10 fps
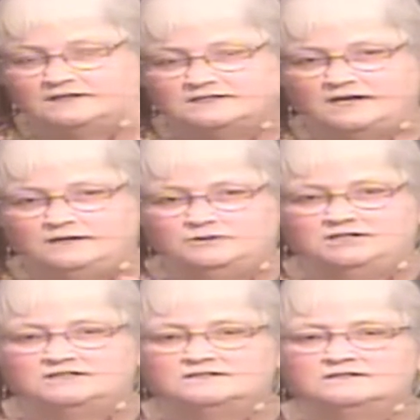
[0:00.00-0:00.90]
Simon
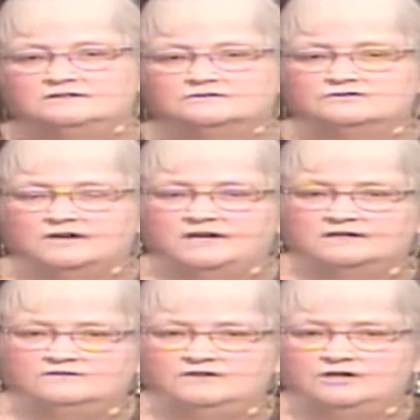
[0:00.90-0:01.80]
is still trying
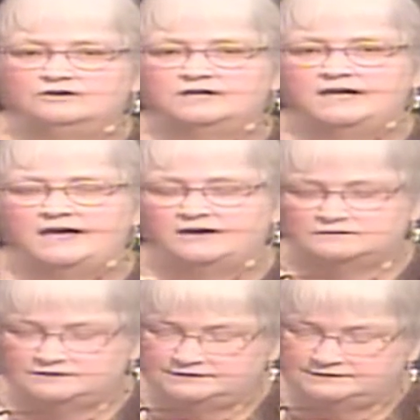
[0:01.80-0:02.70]
to figure it out.